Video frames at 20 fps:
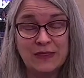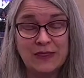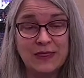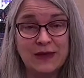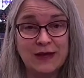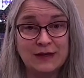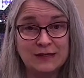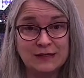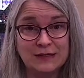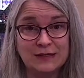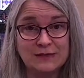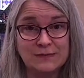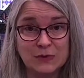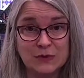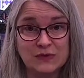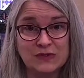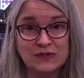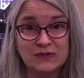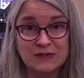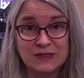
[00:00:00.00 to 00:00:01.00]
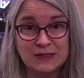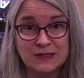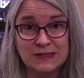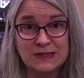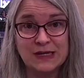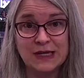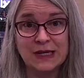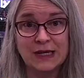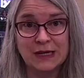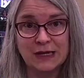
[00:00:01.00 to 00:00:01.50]
that does most of the
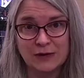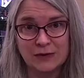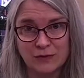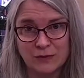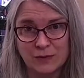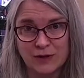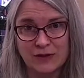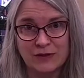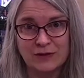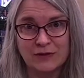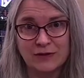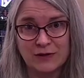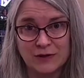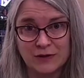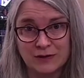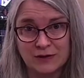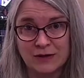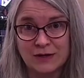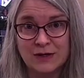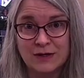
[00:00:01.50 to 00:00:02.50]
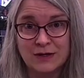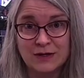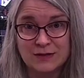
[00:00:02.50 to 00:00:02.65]
singing or whether they're